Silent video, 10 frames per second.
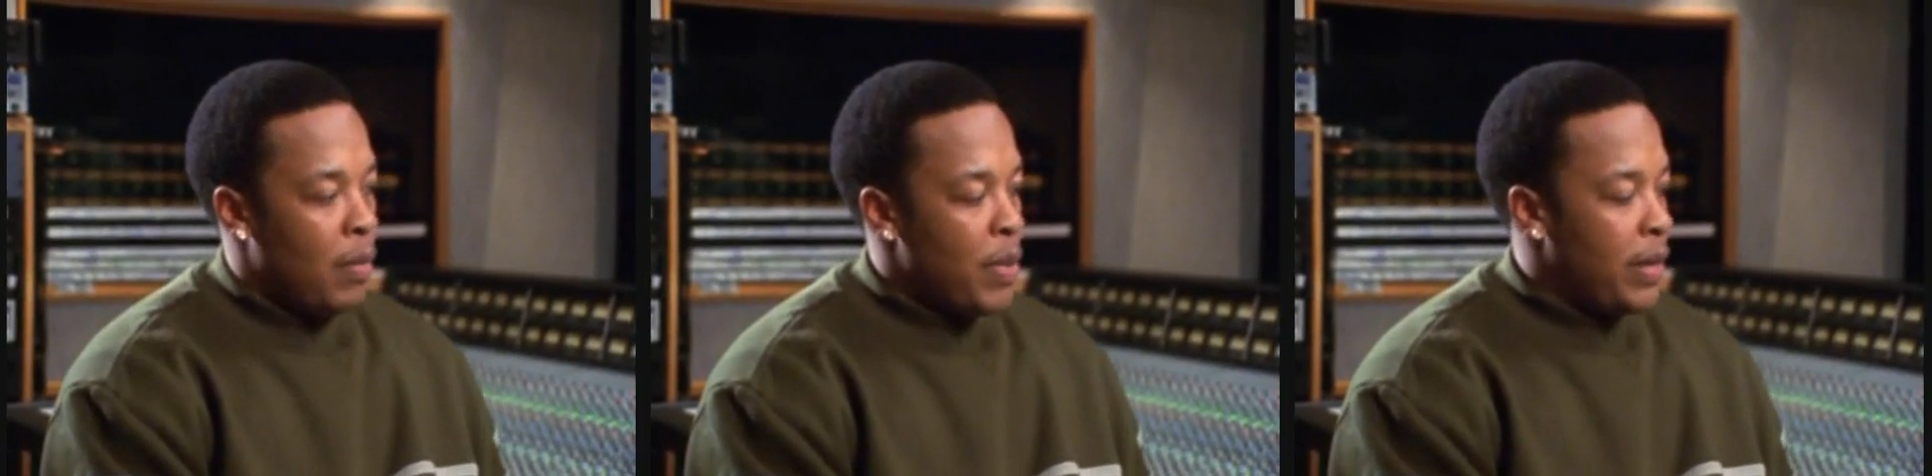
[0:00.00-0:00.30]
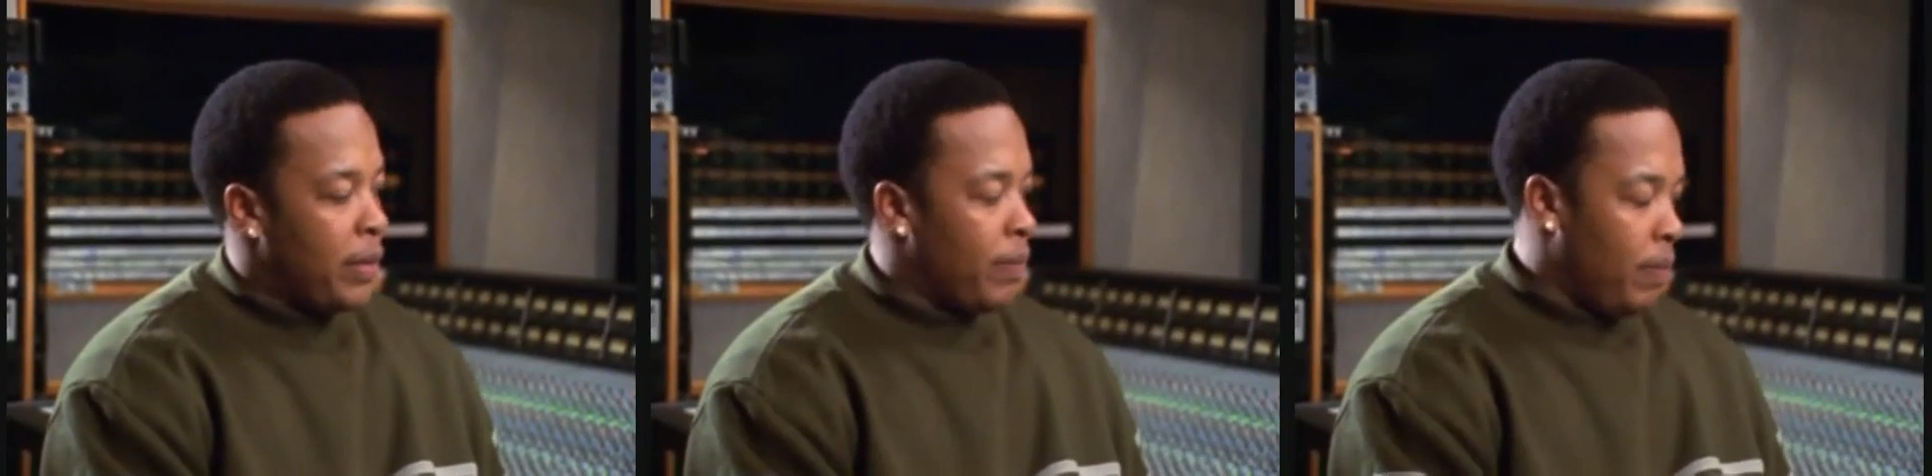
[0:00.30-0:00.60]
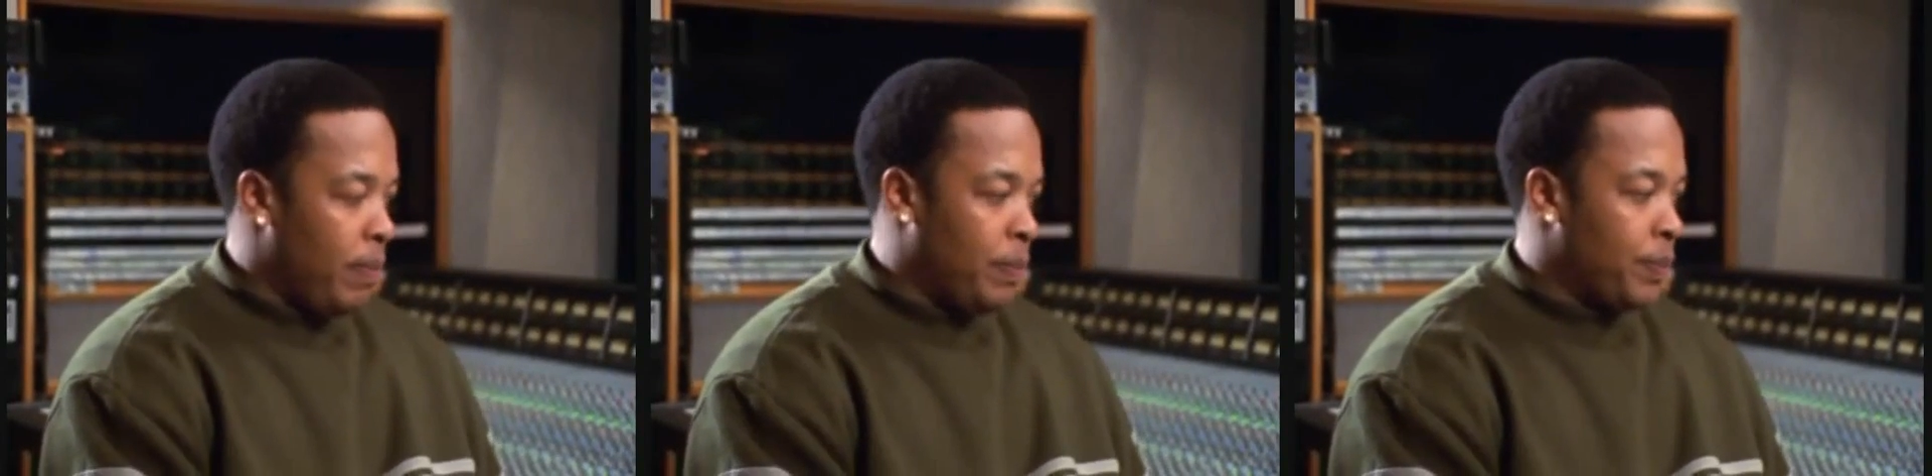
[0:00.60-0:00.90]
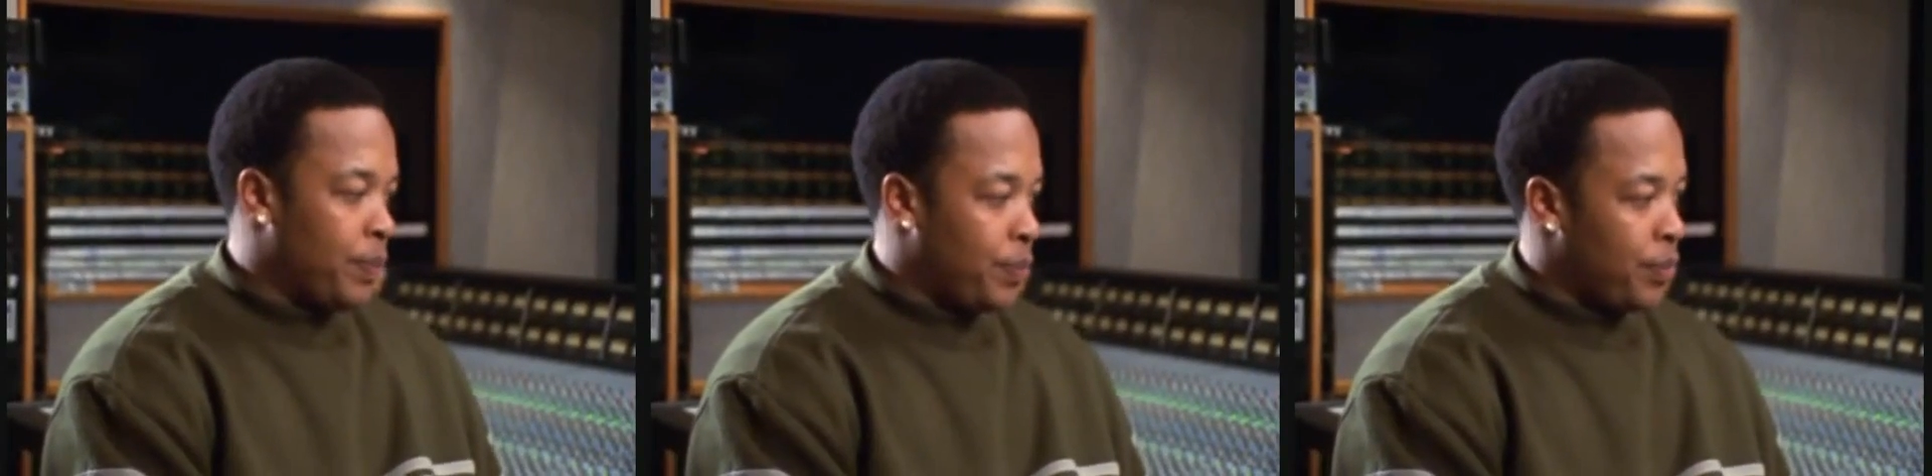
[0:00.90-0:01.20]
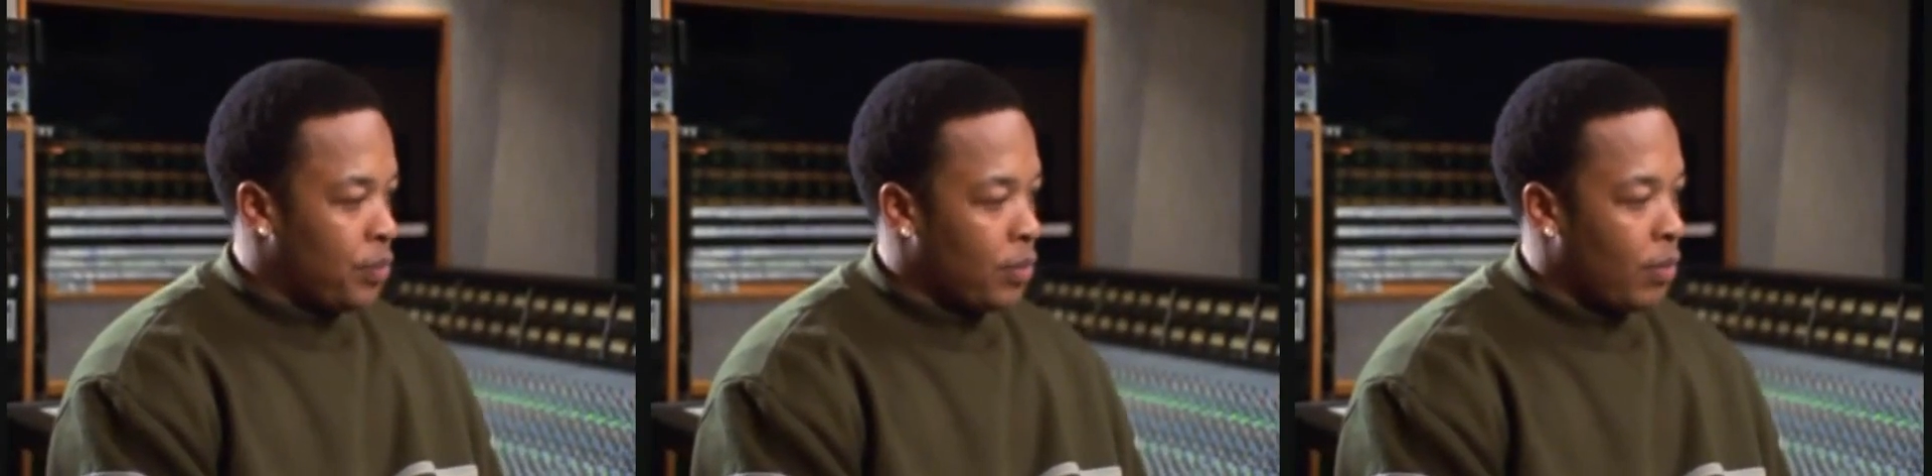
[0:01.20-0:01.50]
I mean,
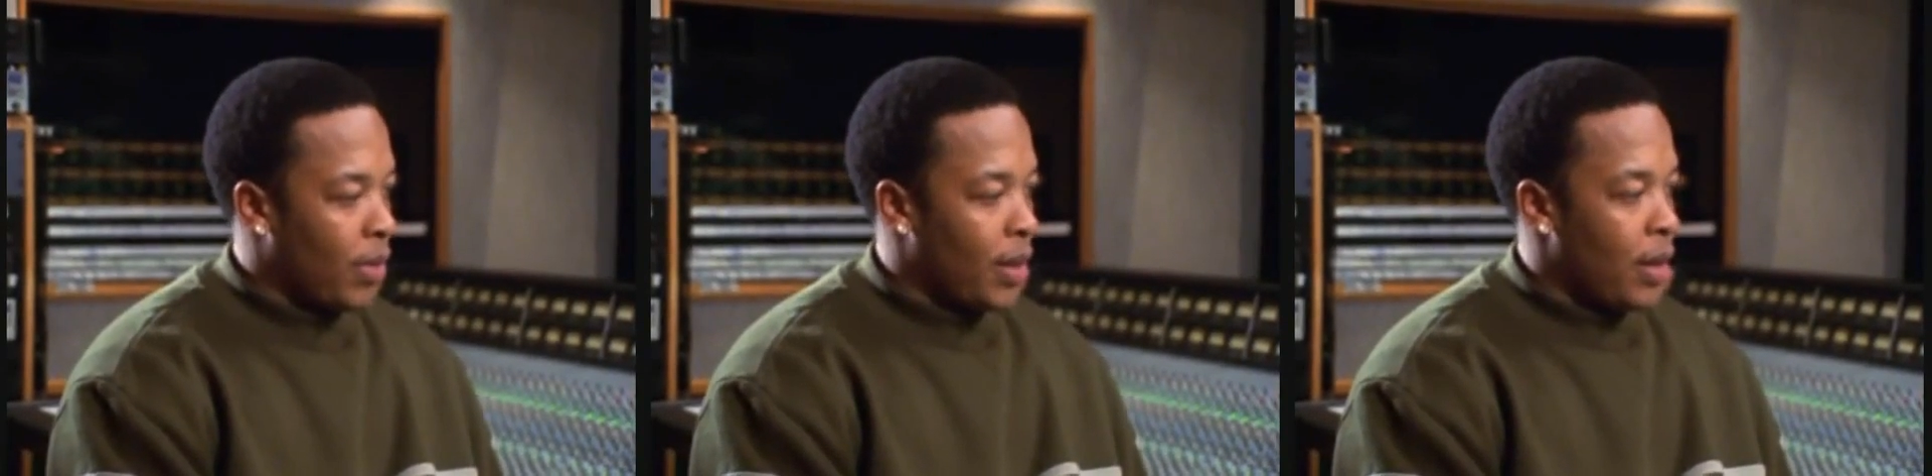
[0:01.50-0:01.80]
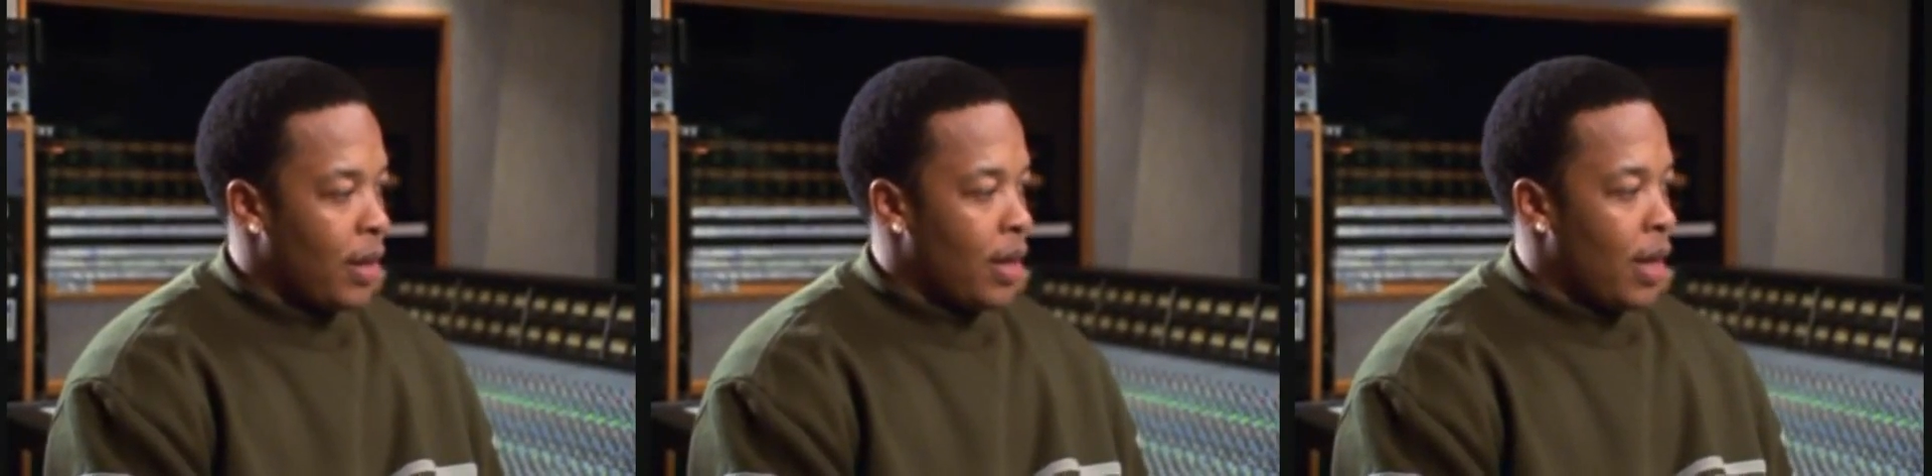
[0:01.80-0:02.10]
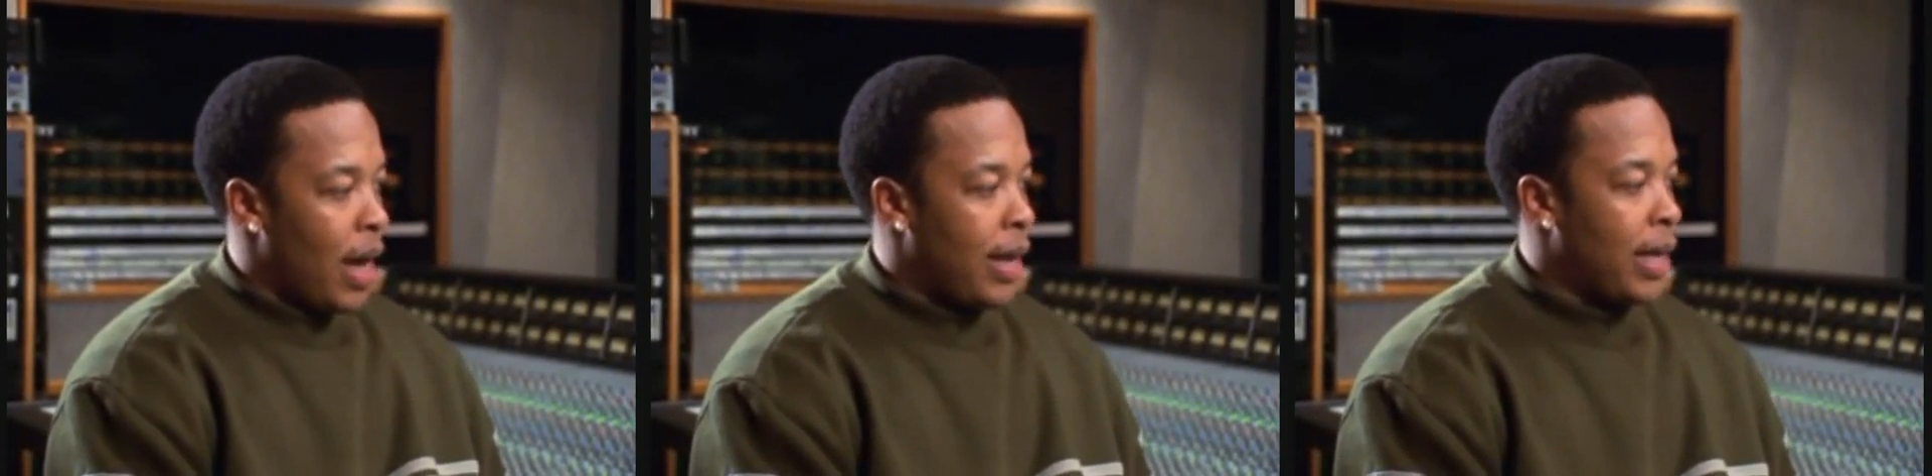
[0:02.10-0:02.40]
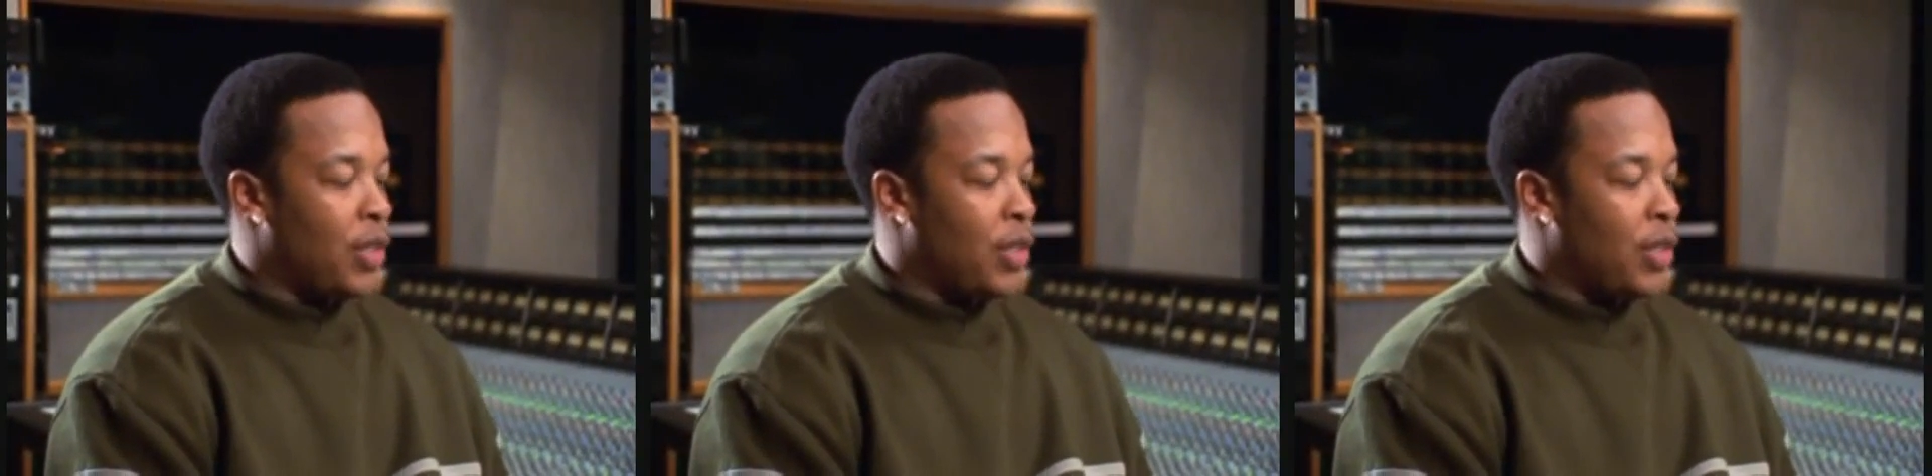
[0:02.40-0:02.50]
I